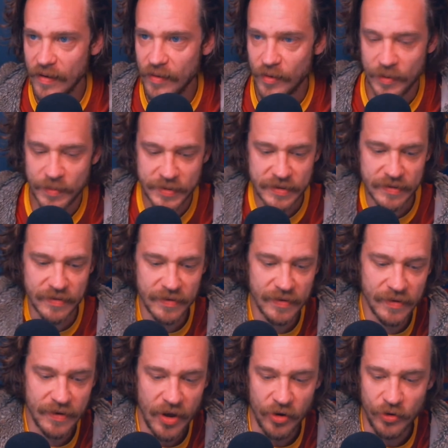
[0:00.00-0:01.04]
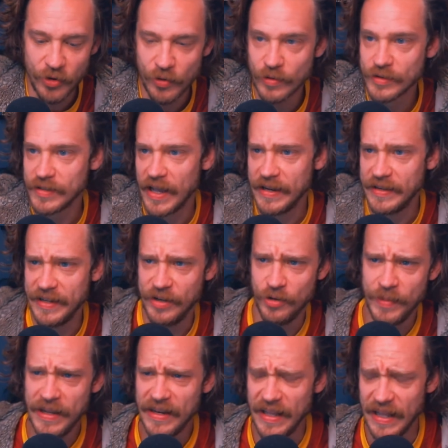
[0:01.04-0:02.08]
Whoops. No, Google's like, did
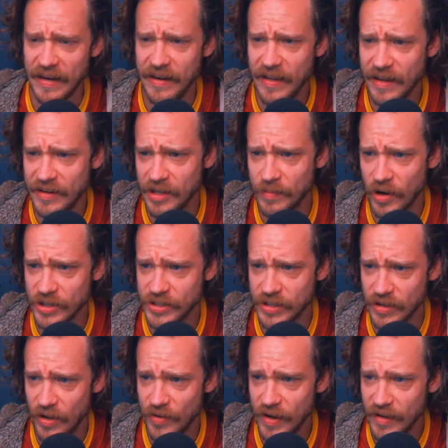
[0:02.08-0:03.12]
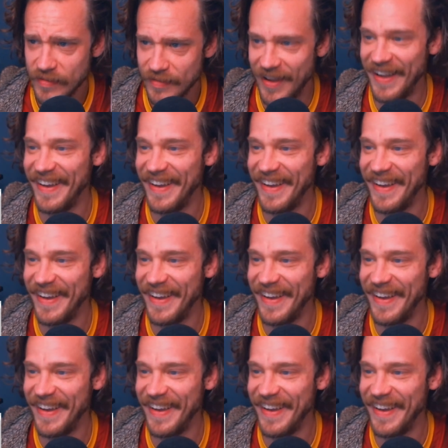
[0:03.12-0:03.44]
you mean India to Barcelona?